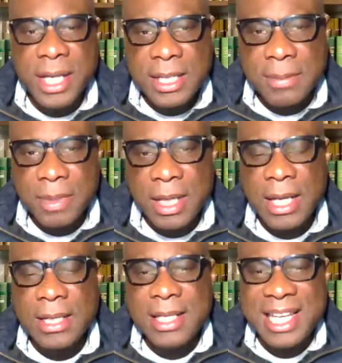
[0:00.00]
which
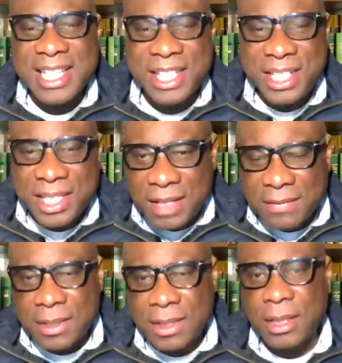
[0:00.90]
explains the
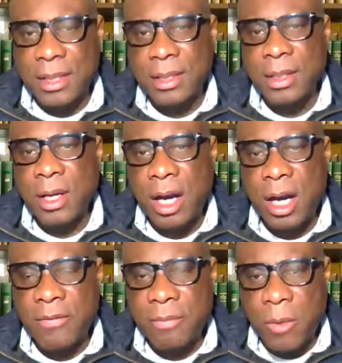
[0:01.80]
shifting
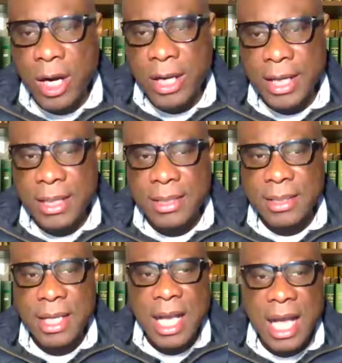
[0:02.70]
of
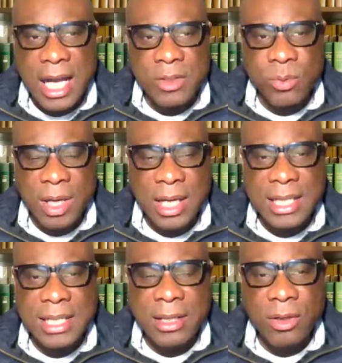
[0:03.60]
markets as
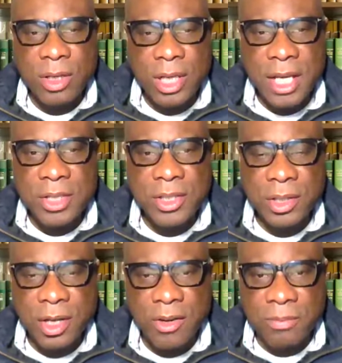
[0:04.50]
well as the
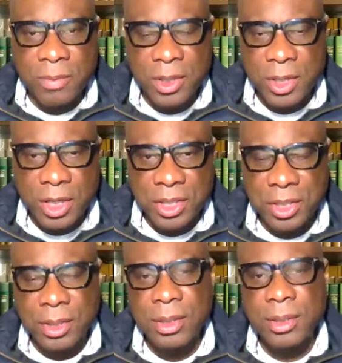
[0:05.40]
location of
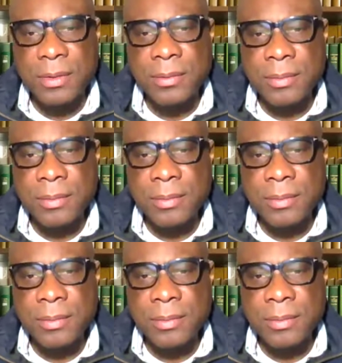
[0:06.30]
production.